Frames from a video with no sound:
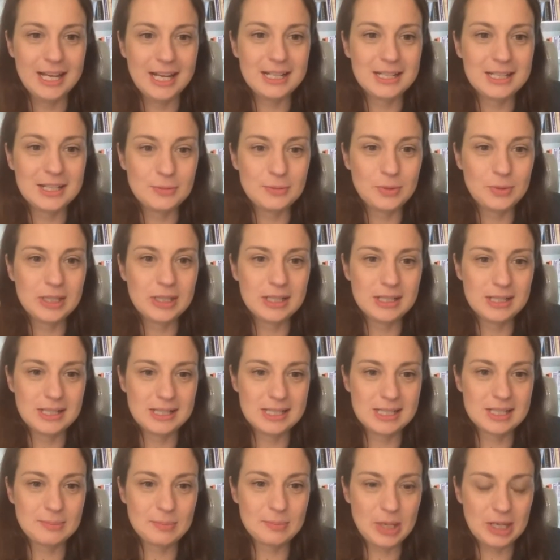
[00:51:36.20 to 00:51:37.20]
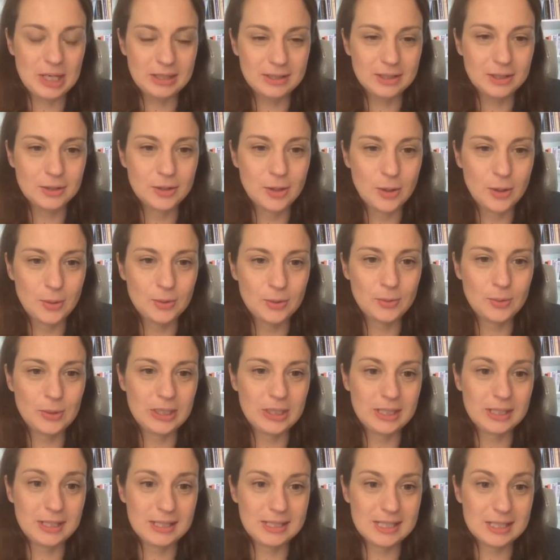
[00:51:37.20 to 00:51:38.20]
and then we can inspect the code, we
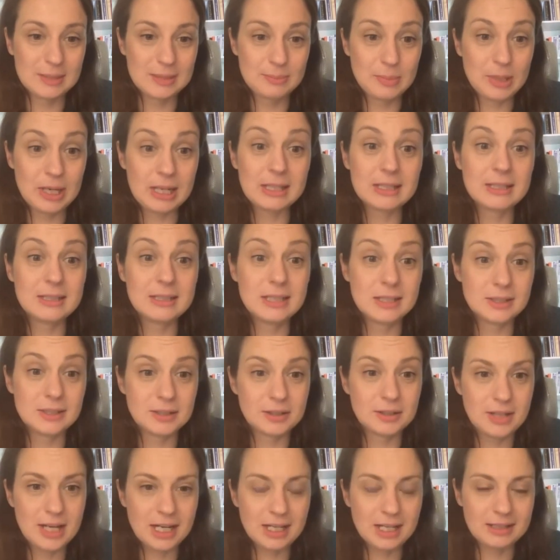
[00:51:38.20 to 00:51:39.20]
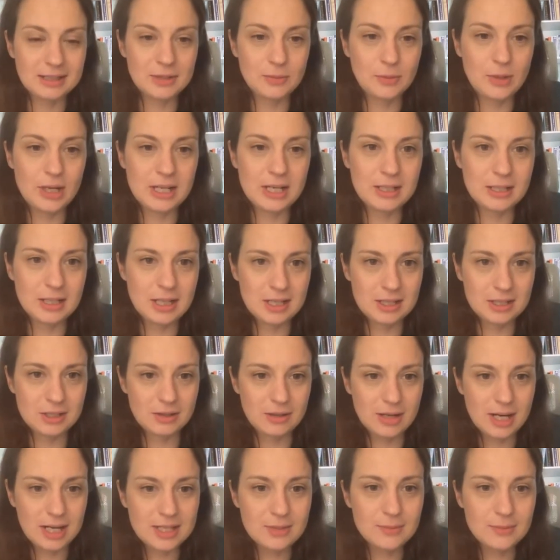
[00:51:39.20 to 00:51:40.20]
can inspect the way it
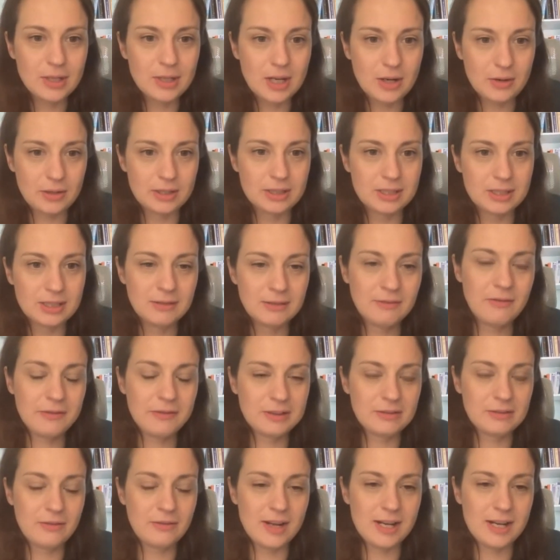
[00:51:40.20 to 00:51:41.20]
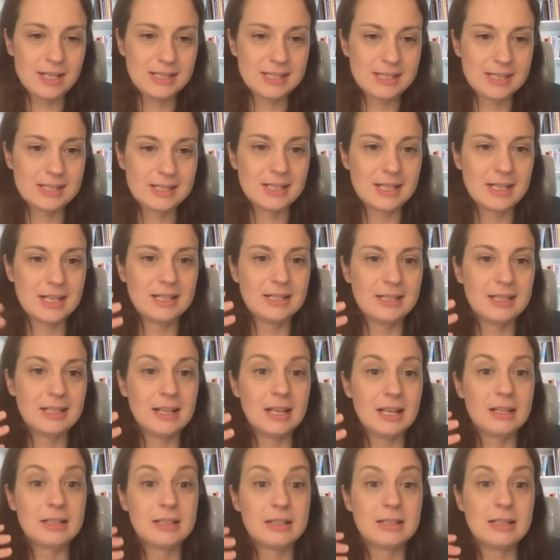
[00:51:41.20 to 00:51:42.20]
interacts with our devices and
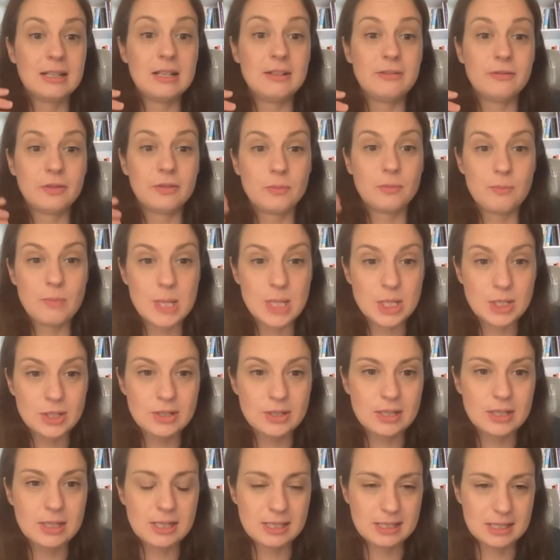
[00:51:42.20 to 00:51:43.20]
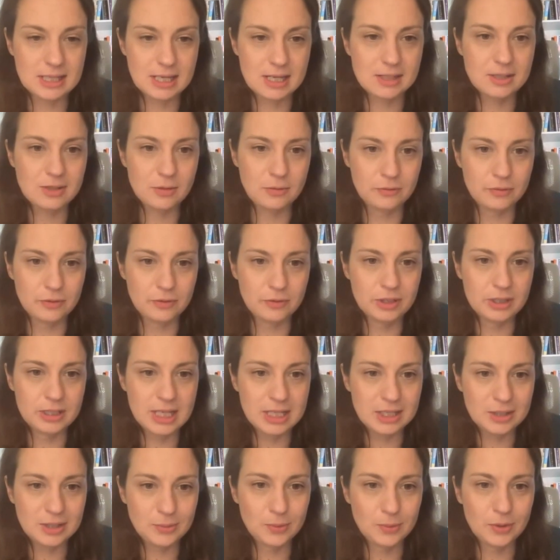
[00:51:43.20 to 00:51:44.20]
the information it sends over the
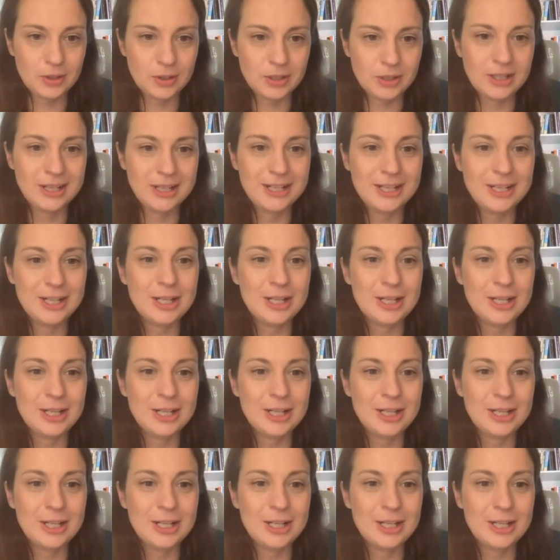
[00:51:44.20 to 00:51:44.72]
network,